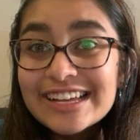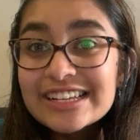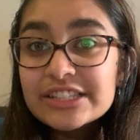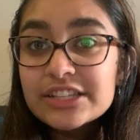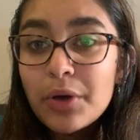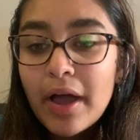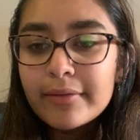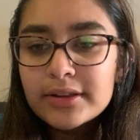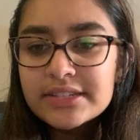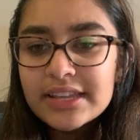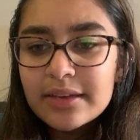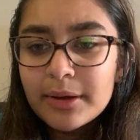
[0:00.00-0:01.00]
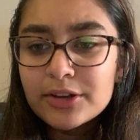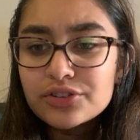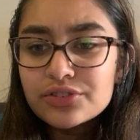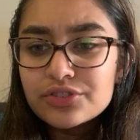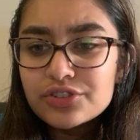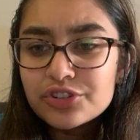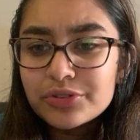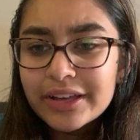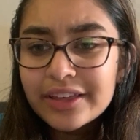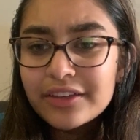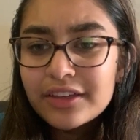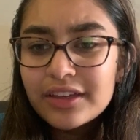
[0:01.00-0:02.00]
So I would say about do
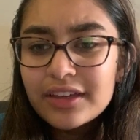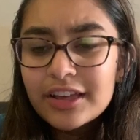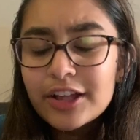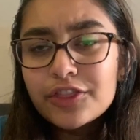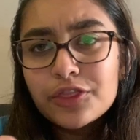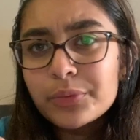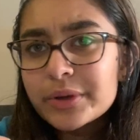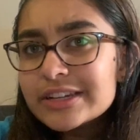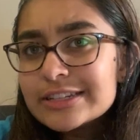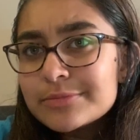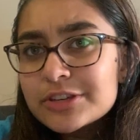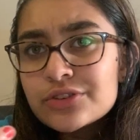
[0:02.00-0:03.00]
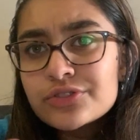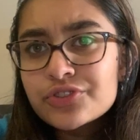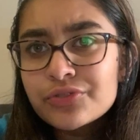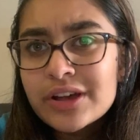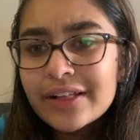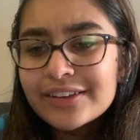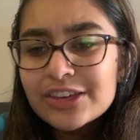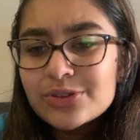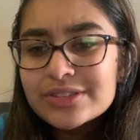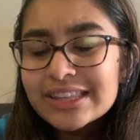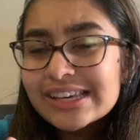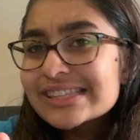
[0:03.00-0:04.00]
like 3 DBQs, 3 LEQs,
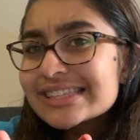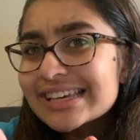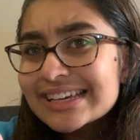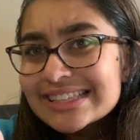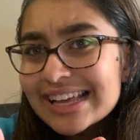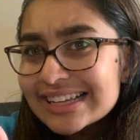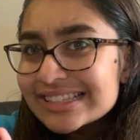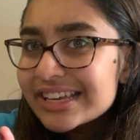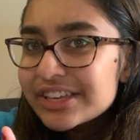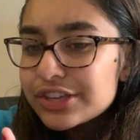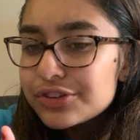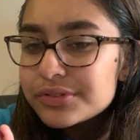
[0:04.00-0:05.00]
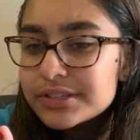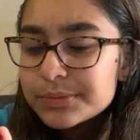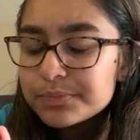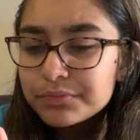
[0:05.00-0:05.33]
and like 6 SAQs.